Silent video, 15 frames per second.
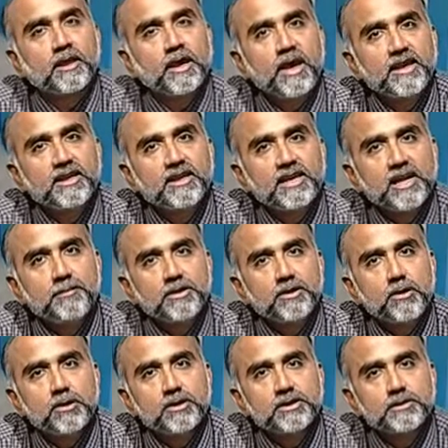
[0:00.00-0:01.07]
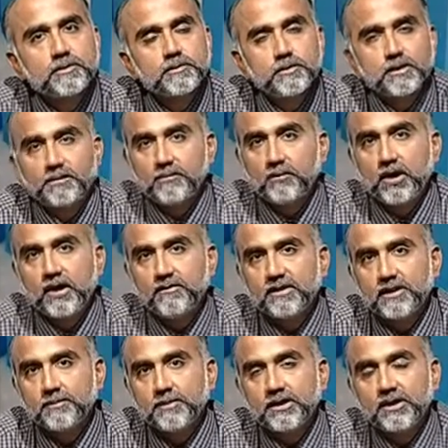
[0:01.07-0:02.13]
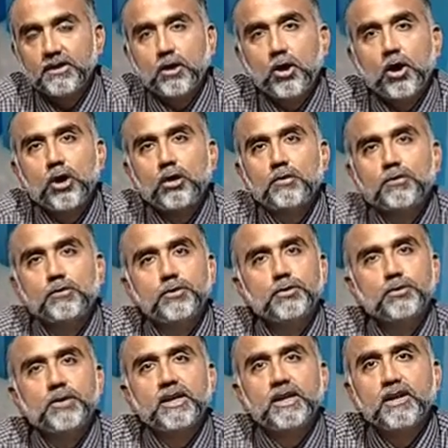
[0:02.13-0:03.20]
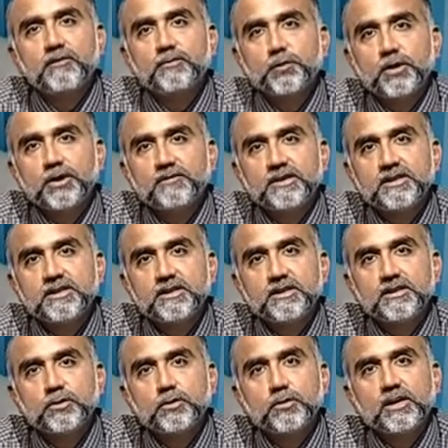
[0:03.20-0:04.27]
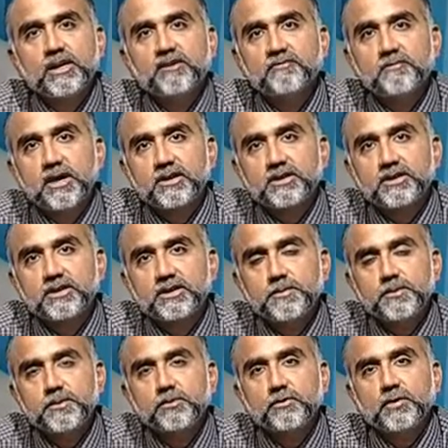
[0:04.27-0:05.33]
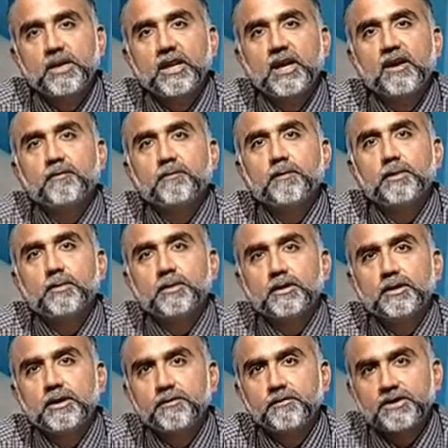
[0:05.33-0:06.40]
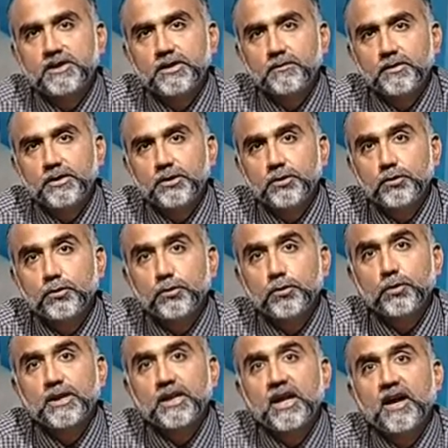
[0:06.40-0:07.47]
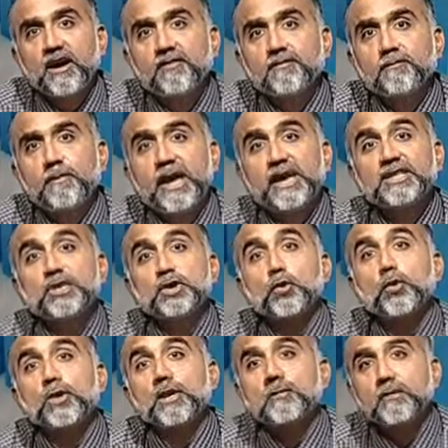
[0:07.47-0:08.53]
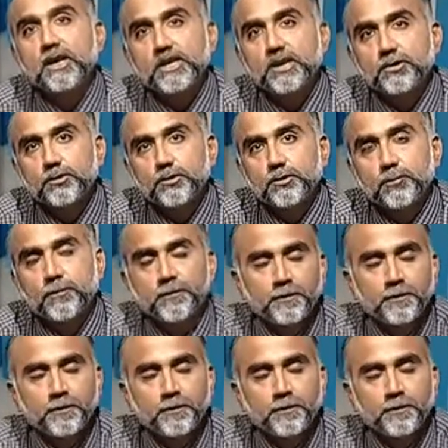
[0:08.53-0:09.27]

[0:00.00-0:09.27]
Either it can be yours if you have that money, or you can have joint ventures, you can have partnerships, you can have people investing with you, you can have banks loaning money to you.